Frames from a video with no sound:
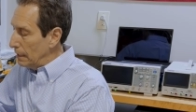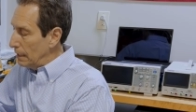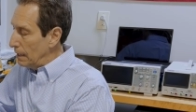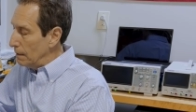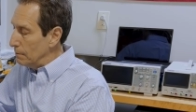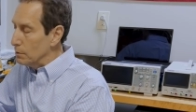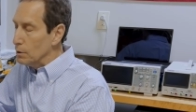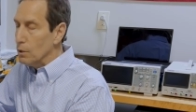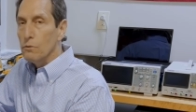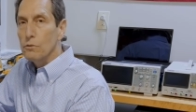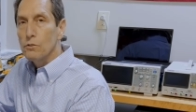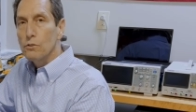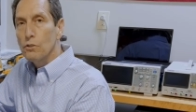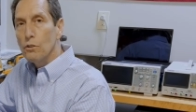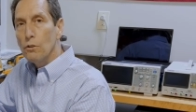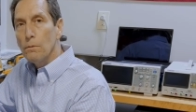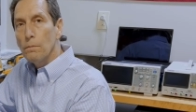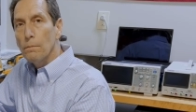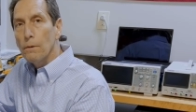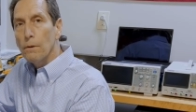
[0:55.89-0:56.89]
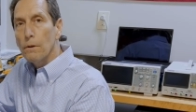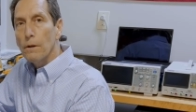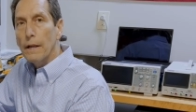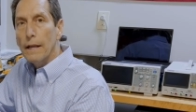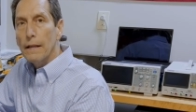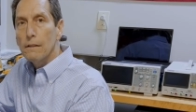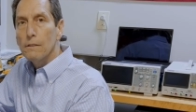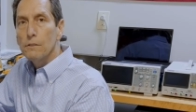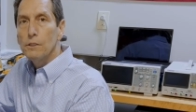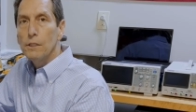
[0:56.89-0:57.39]
Um, so super
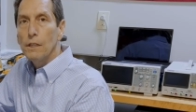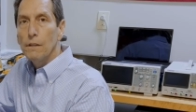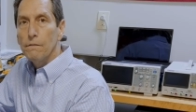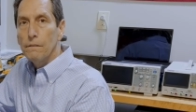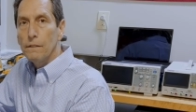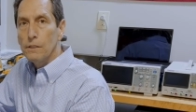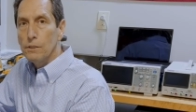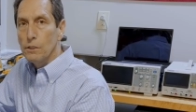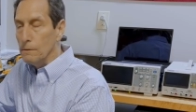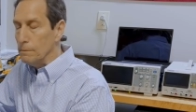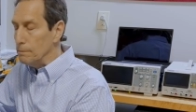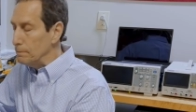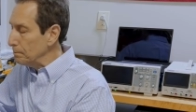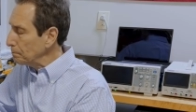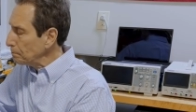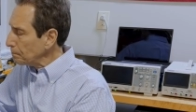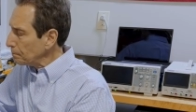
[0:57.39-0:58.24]
energy efficient.